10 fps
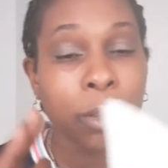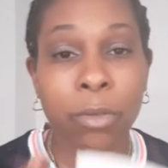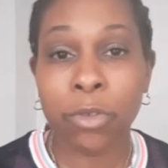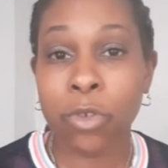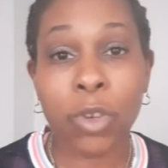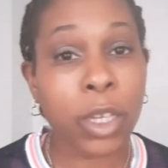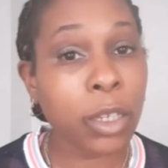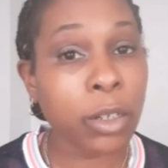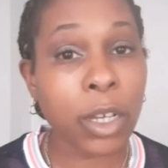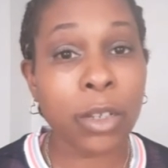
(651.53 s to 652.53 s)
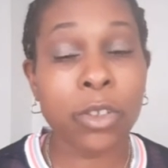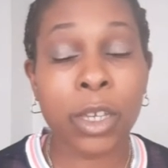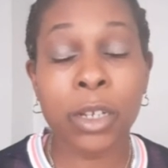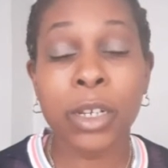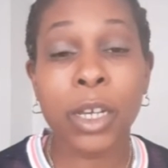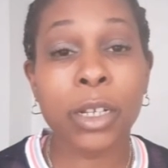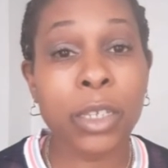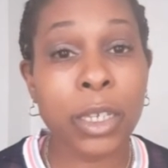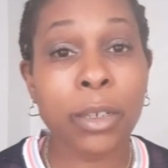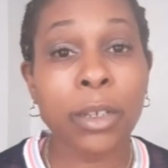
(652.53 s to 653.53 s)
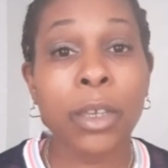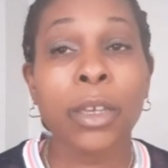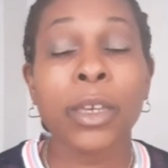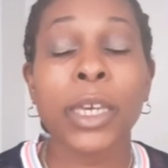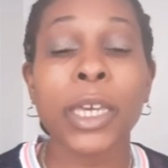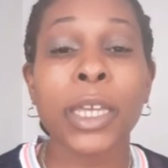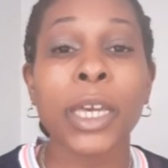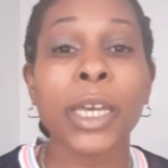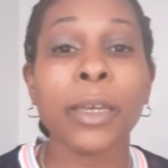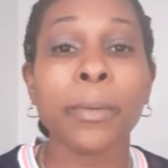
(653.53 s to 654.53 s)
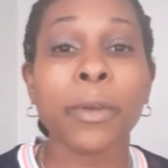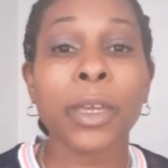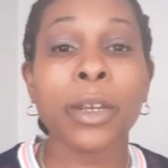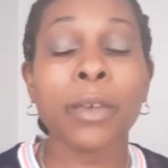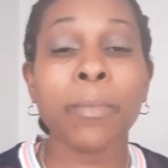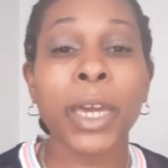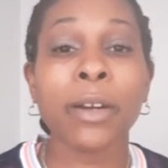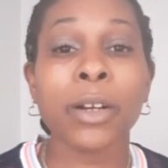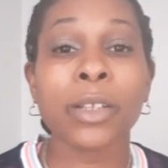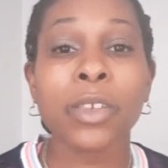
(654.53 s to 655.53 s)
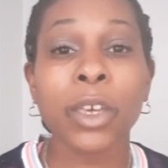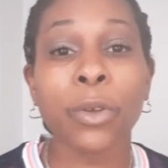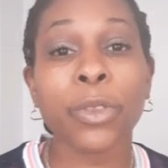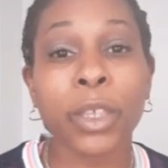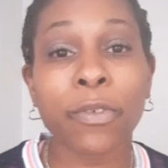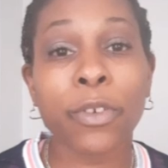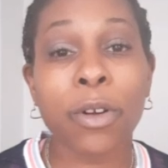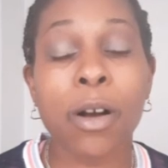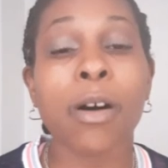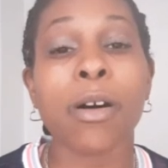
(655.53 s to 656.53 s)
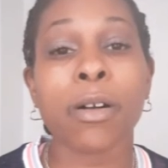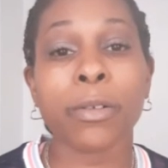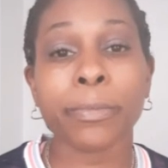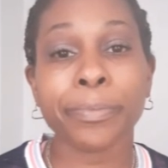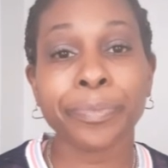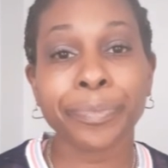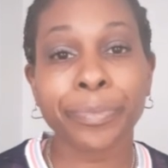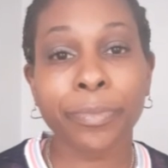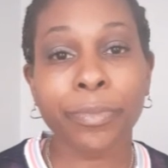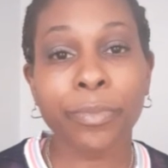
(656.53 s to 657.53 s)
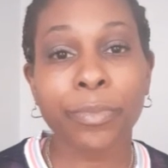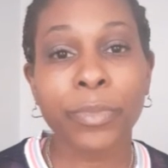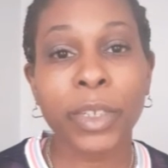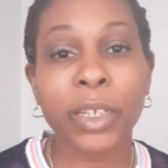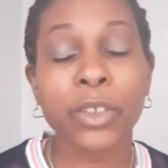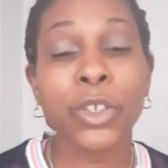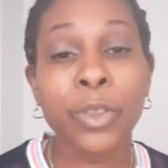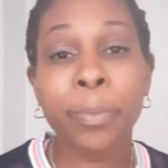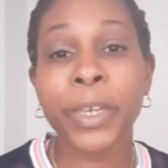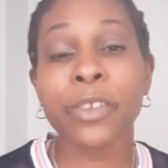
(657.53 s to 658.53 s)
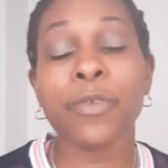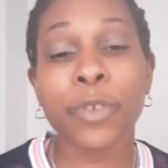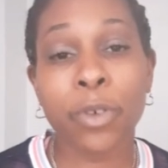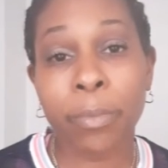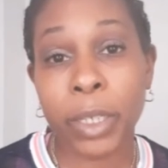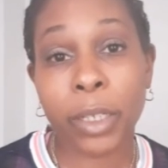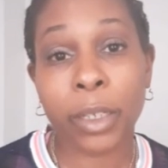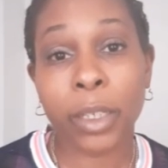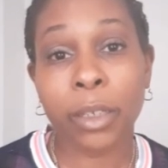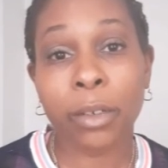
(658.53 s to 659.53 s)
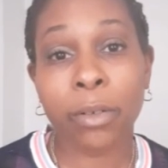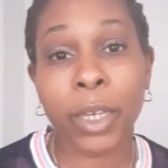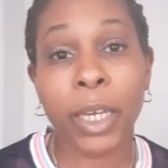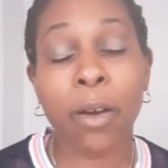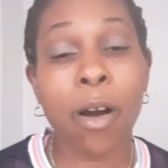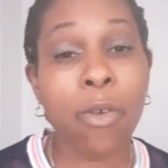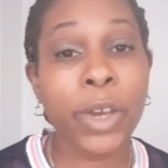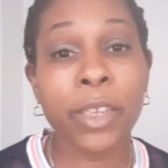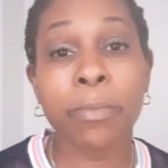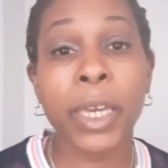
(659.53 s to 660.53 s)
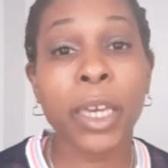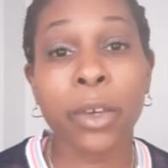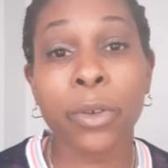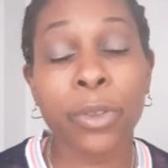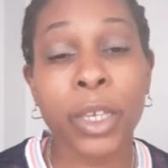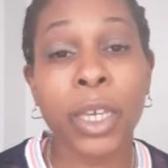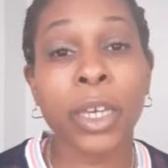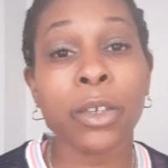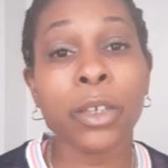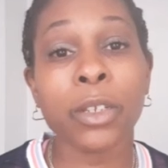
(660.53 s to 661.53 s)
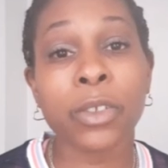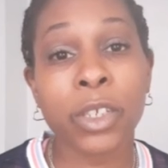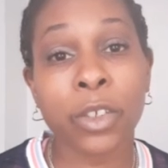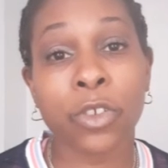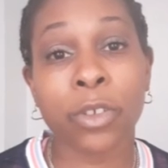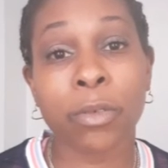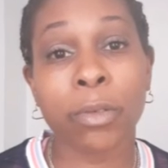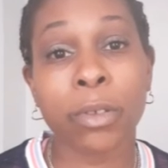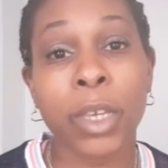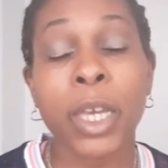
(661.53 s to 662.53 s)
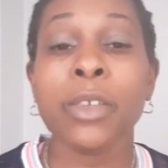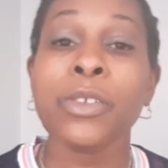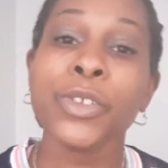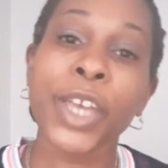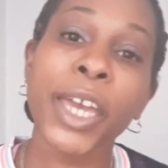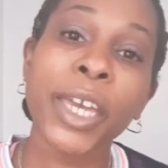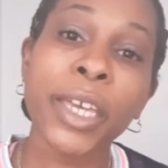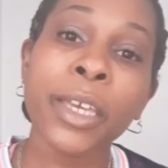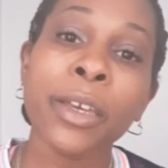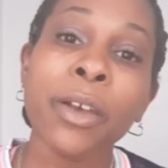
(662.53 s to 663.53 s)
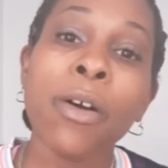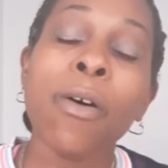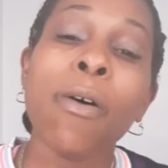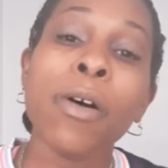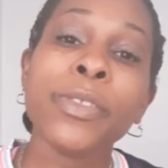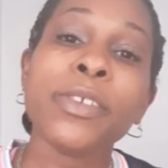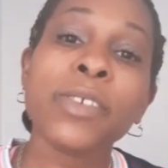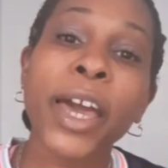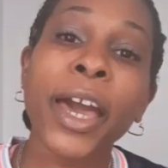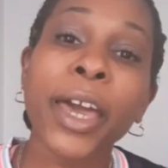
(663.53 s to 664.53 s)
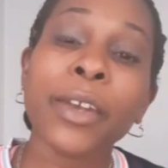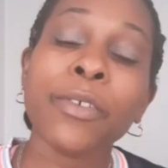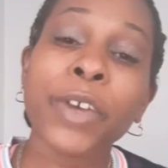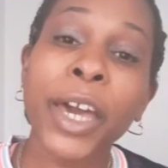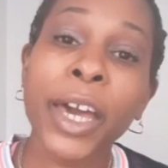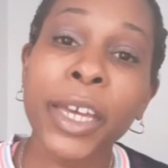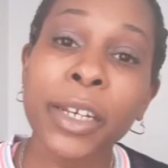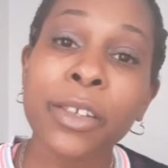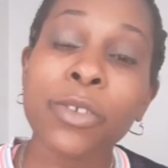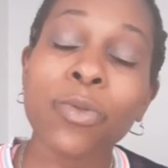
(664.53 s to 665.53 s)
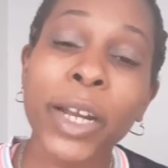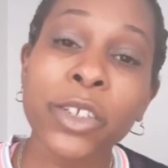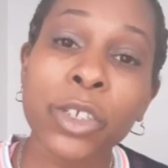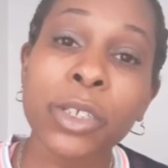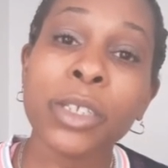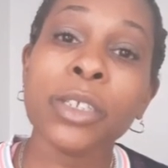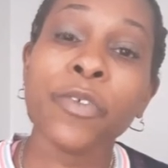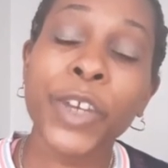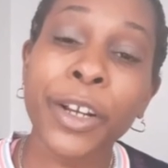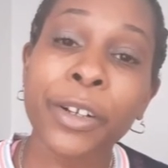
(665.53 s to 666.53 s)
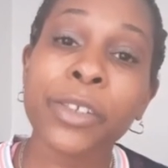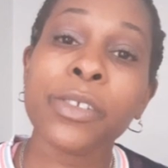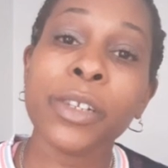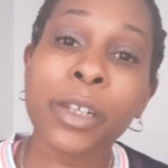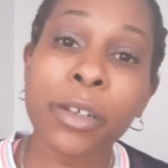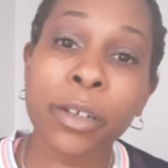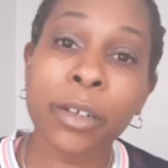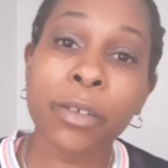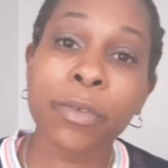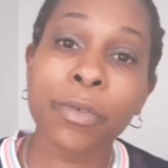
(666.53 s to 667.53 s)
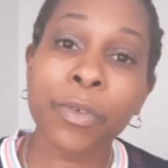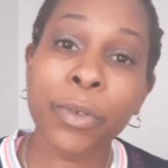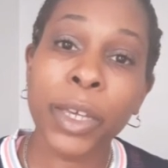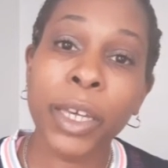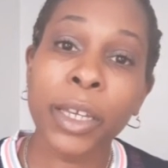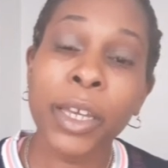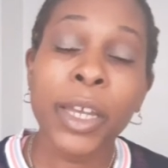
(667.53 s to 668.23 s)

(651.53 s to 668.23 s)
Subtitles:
Do it, conduct it in a manner that's healthy for all, to the best of your ability. Okay. Always make healthy and intentions. Stay on the side of kindness, righteousness, fairness, and love. Okay.